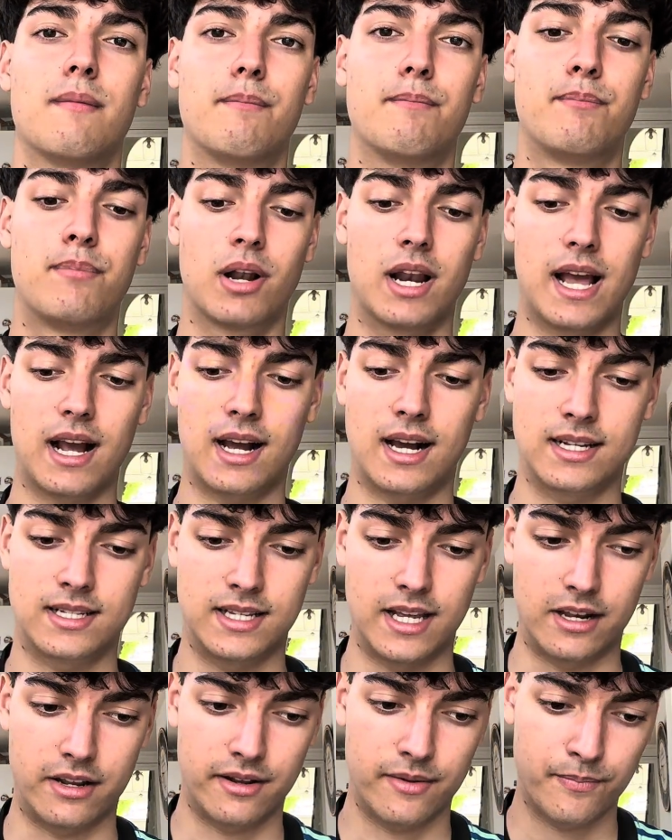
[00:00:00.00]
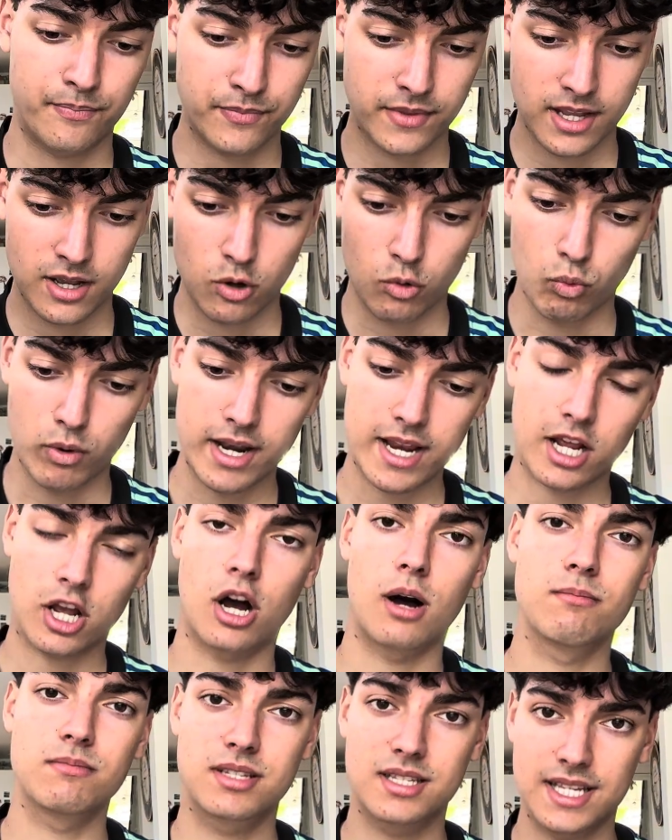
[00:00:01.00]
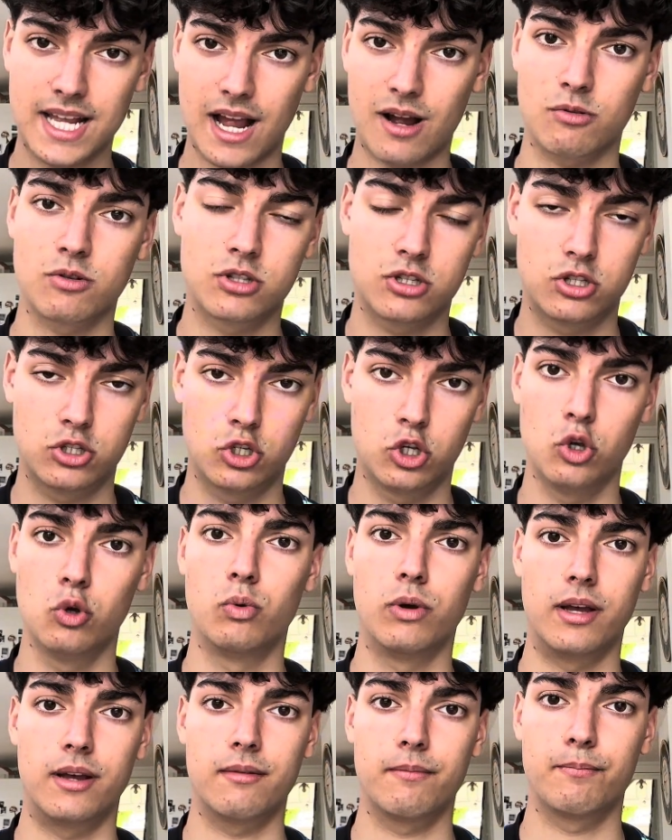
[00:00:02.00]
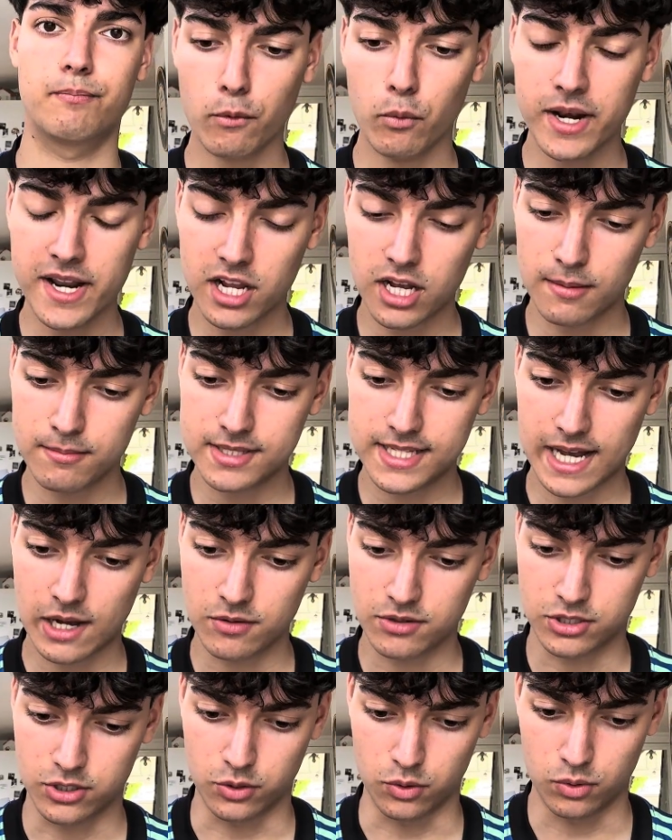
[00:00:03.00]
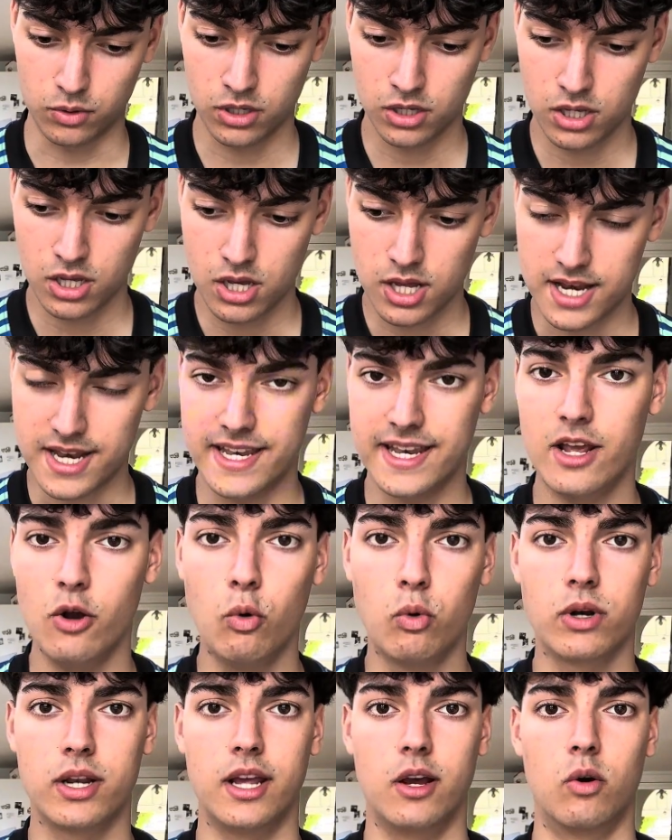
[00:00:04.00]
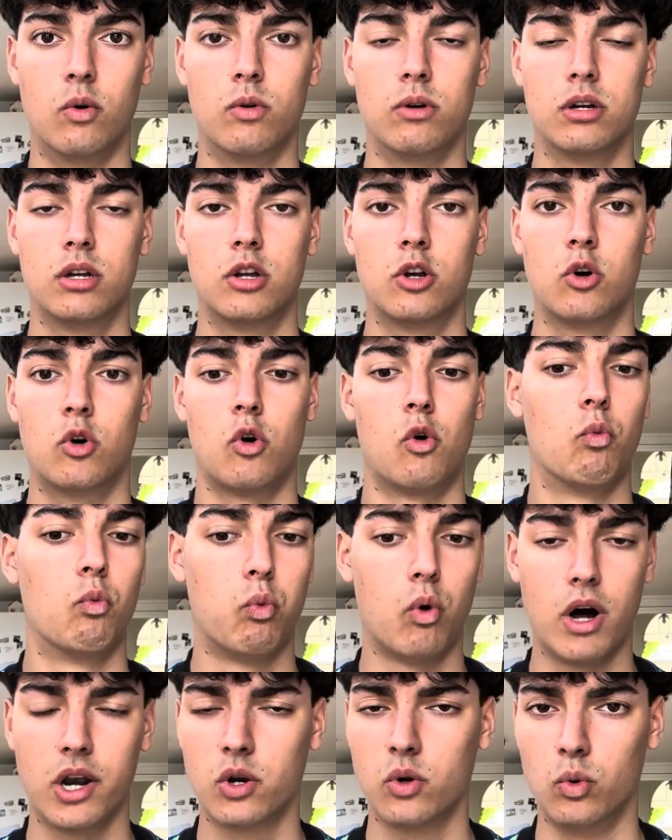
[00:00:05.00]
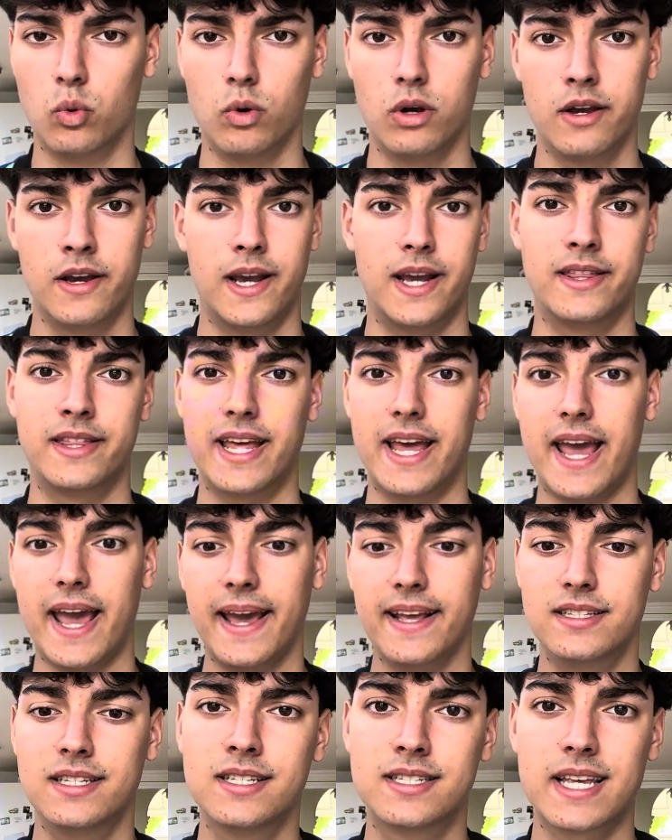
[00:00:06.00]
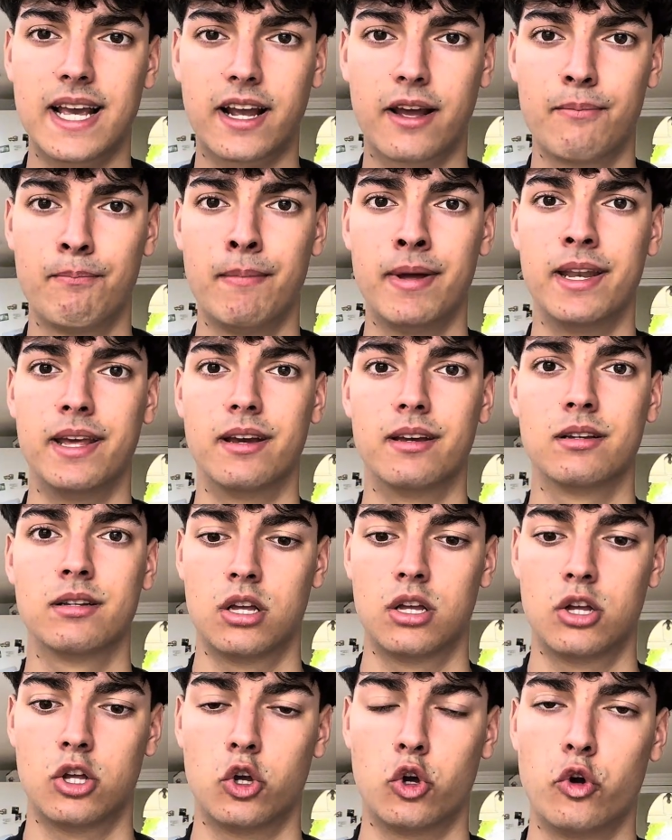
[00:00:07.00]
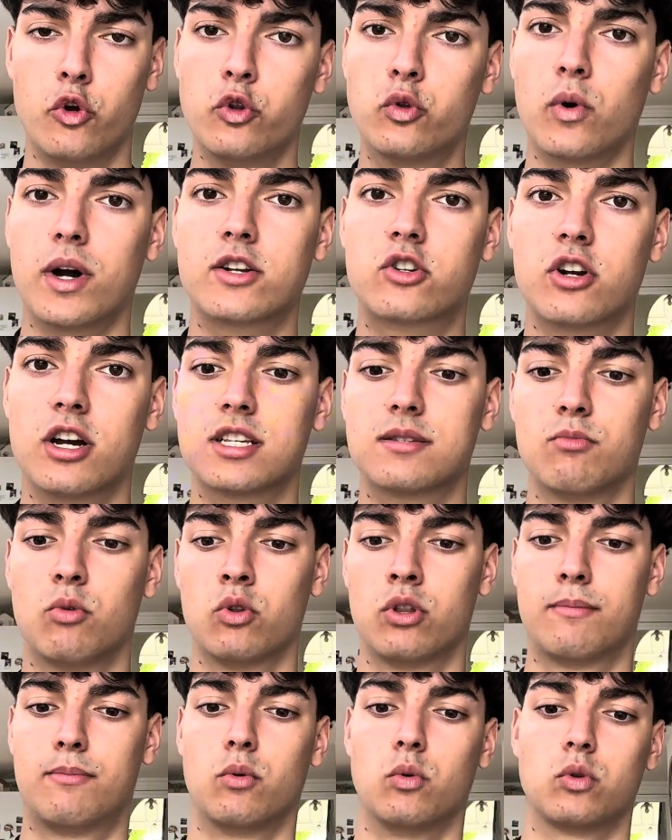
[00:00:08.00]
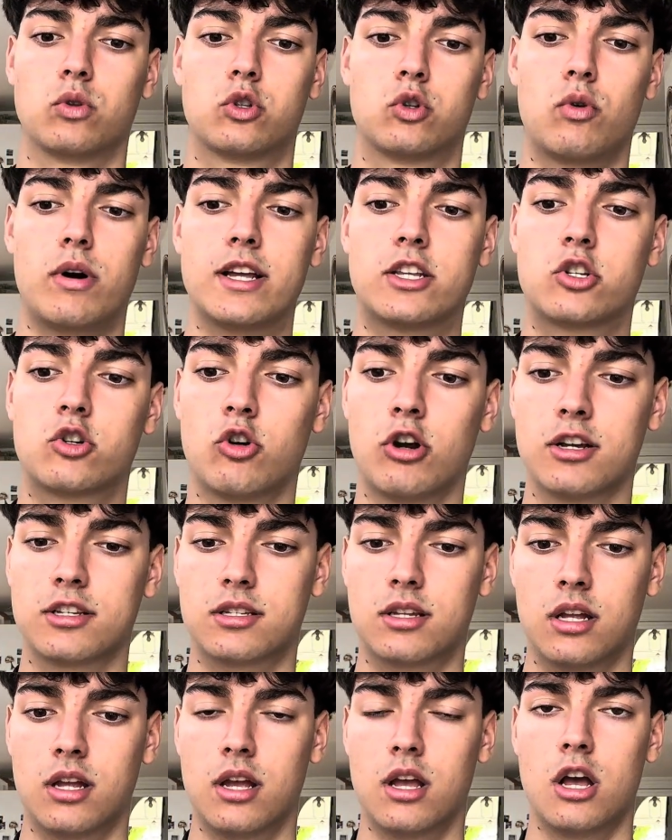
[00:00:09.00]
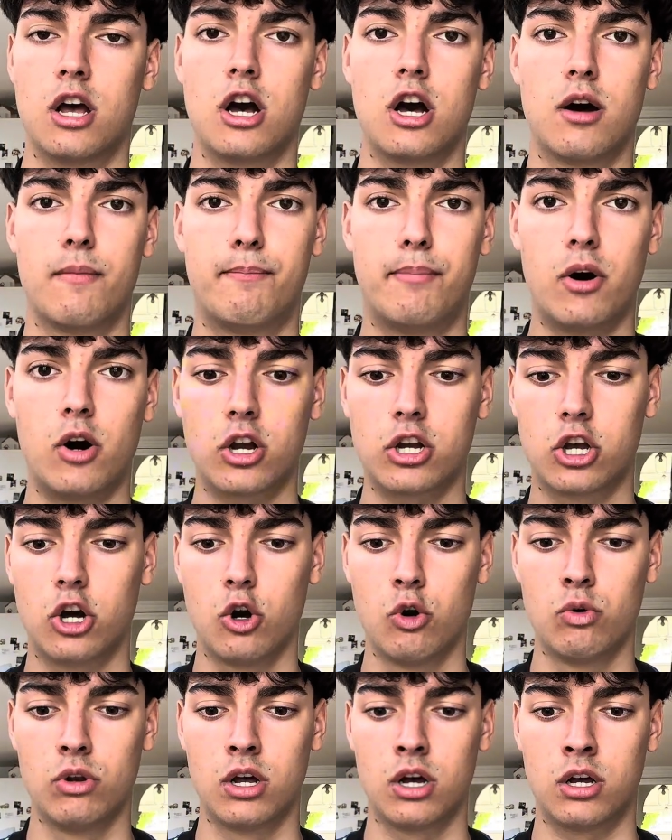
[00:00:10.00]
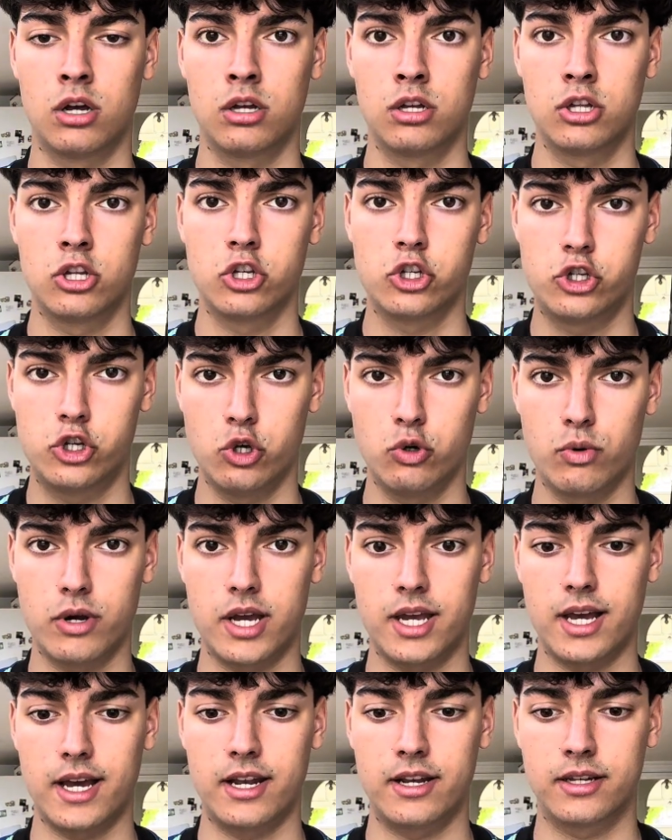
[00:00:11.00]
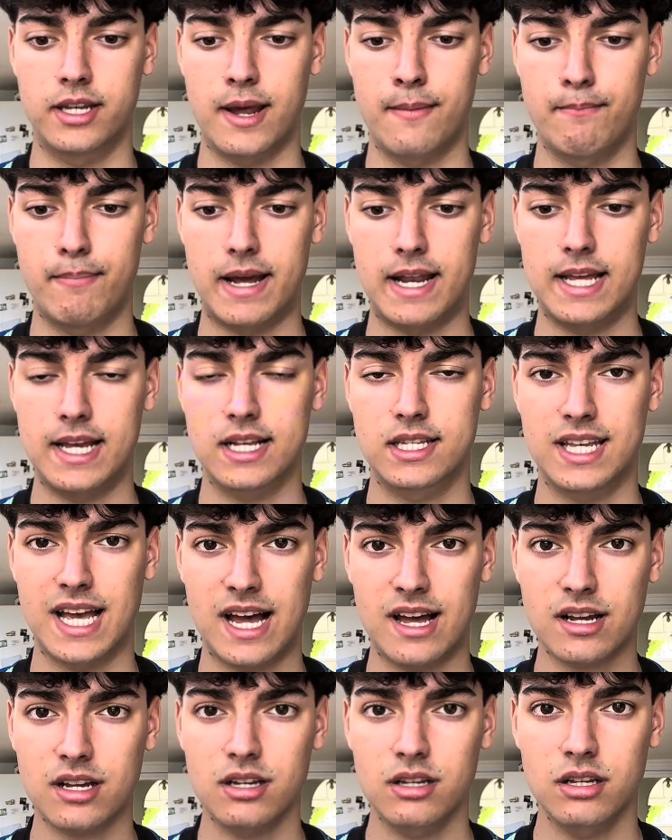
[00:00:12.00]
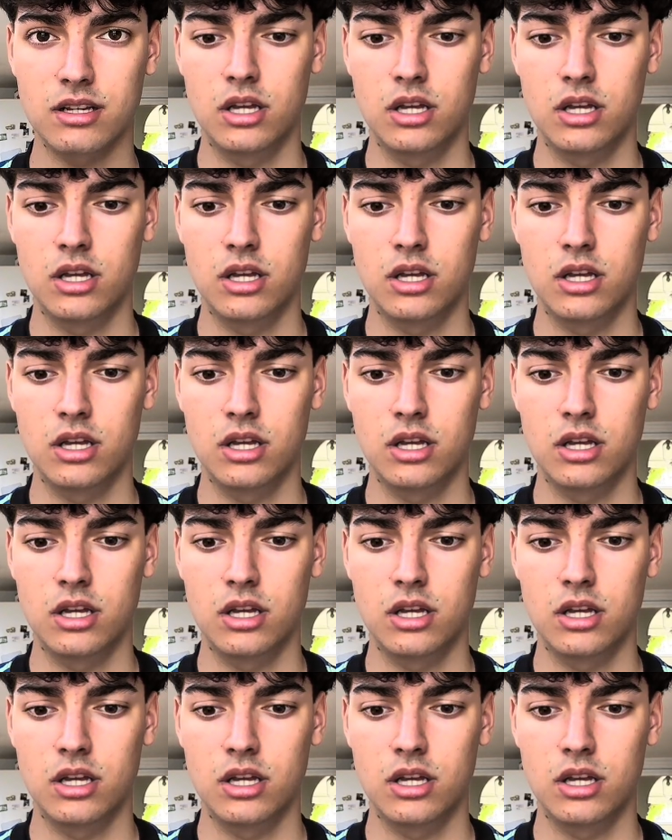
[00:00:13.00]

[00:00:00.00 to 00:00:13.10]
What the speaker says: But like I said, when it comes down to 0-0 or 1-0 in the 82nd minute, who do I trust more on the ball? Do I trust a Barcola, Doué and Dembele attack